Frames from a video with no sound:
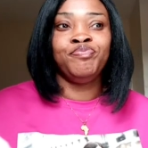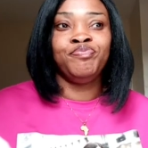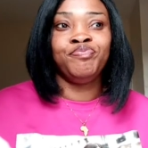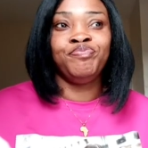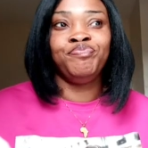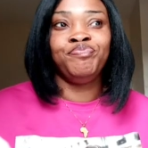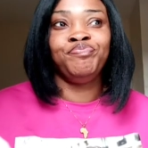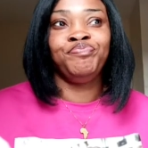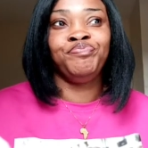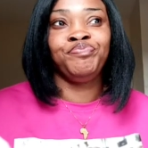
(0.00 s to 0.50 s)

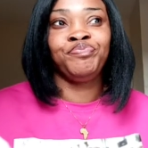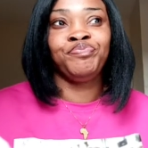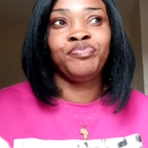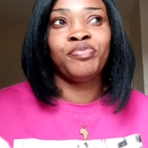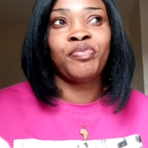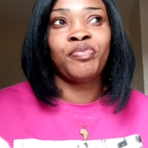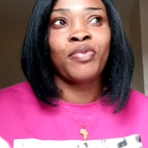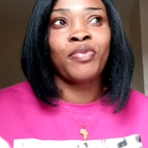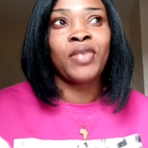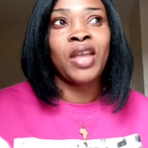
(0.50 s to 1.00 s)
hmm,
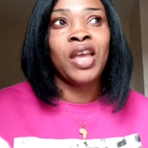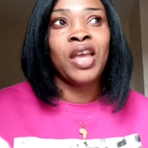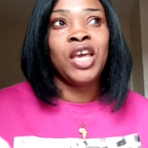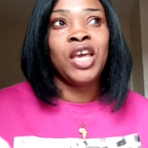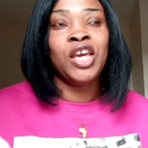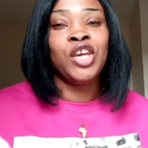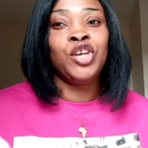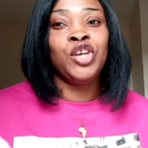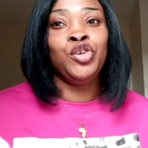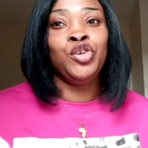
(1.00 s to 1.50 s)

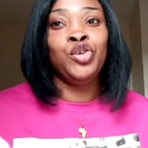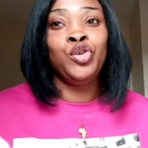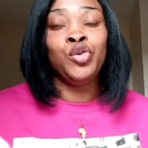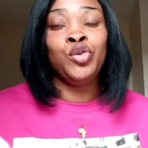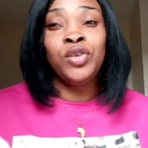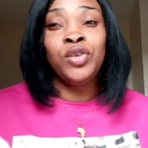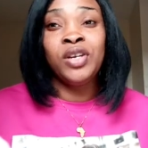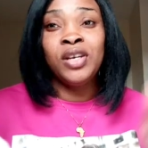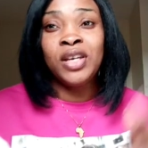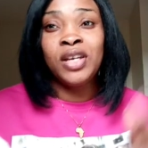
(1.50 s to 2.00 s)

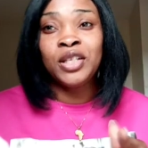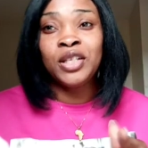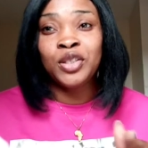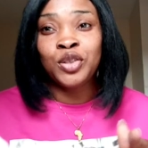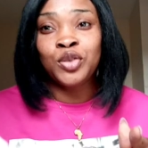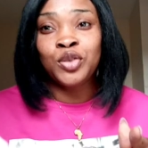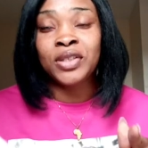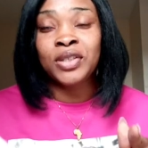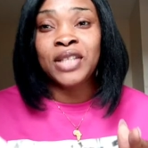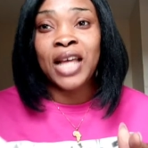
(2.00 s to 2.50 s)
you need
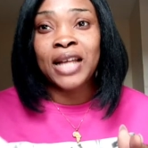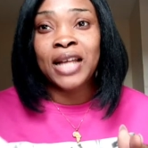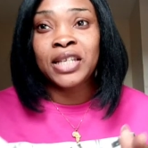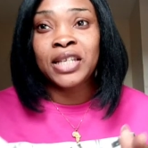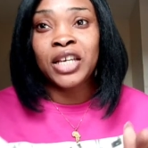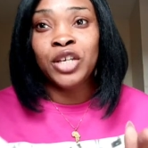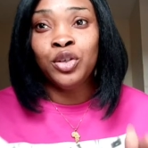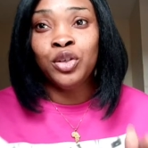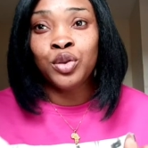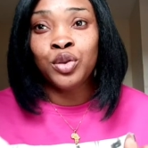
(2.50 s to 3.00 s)
to start
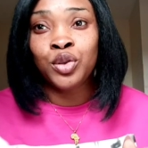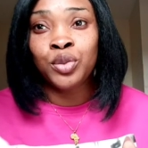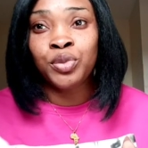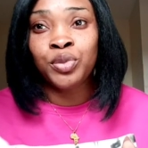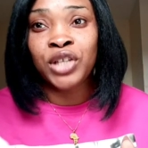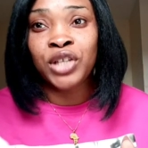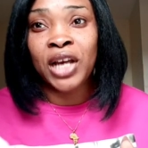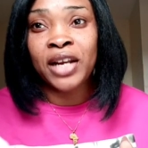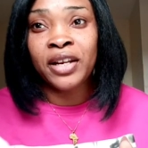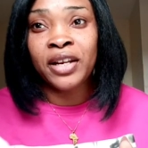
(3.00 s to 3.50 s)
a YouTube
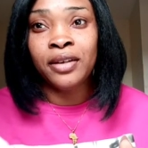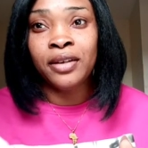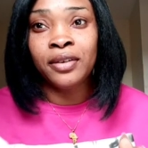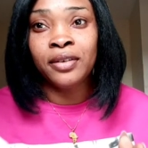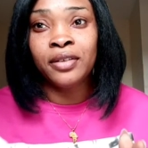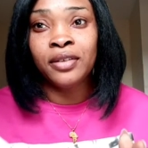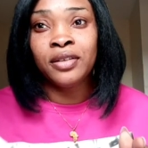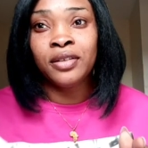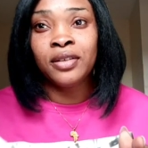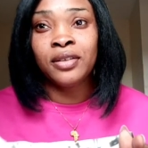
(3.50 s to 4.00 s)
channel.